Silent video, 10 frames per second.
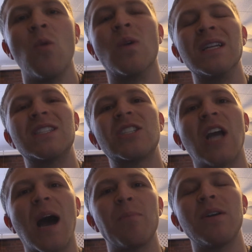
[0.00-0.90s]
When it's
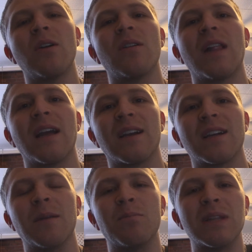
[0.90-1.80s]
choppy or
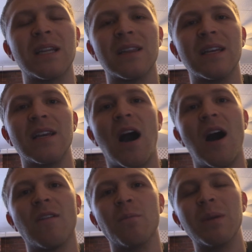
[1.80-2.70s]
like completely
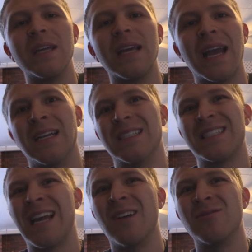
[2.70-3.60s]
off beat and it
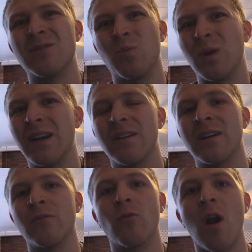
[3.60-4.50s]
sounds
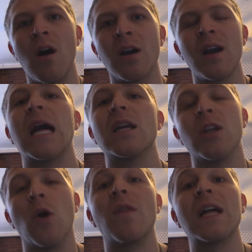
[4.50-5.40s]
weird and wrong,
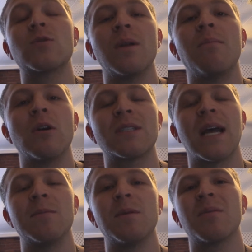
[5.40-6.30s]
you know, that's when most
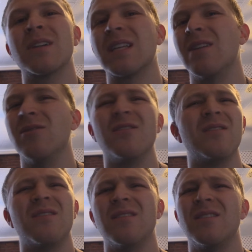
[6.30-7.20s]
times people are gonna say,
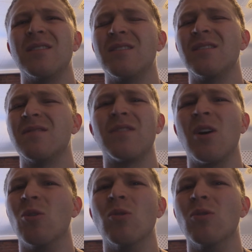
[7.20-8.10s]
the
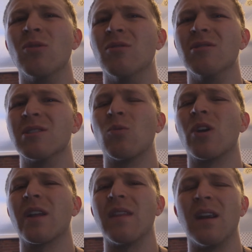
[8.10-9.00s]
flow isn't
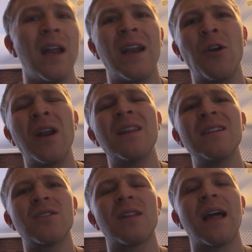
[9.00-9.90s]
working there. Now, none of
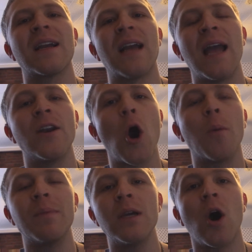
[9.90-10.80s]
these are like end-all
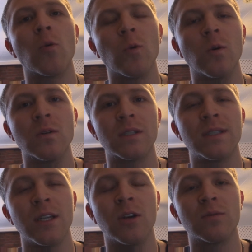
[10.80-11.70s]
be-all
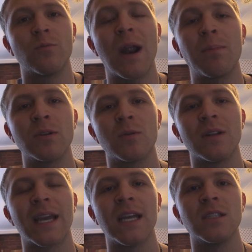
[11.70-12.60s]
rules. You know, rappers will
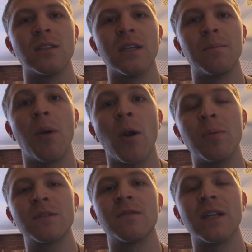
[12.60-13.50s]
occasionally
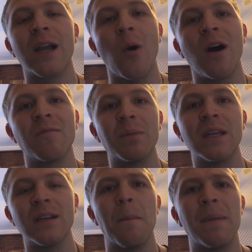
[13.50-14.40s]
purposefully go off
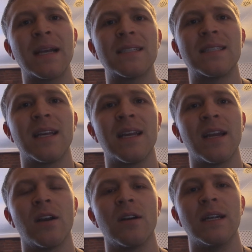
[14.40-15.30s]
beat. Biggest thing
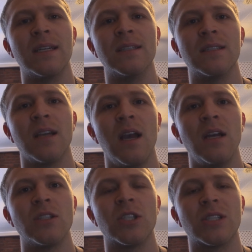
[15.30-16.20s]
here is
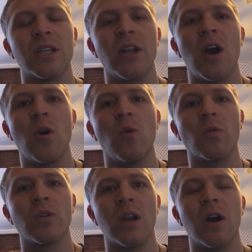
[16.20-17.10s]
just to know,
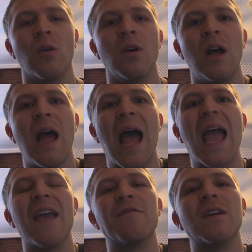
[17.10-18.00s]
you know,
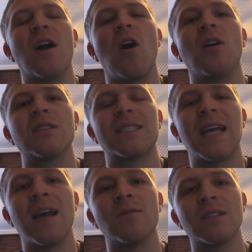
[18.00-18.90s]
if it all
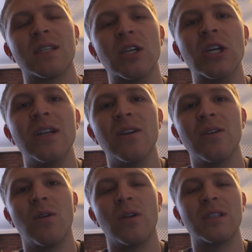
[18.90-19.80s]
sounds good
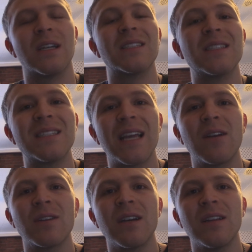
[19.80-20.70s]
or it doesn't
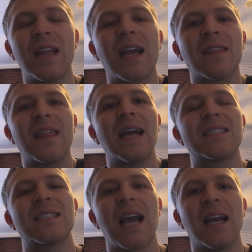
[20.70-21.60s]
sound good, like
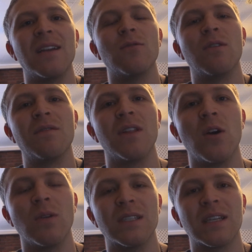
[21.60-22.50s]
that's kind of what
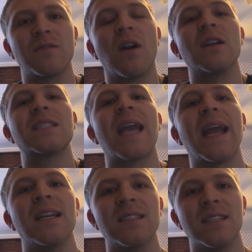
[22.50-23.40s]
flow is as far as
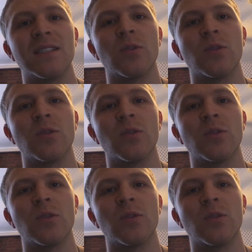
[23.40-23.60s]
cadences.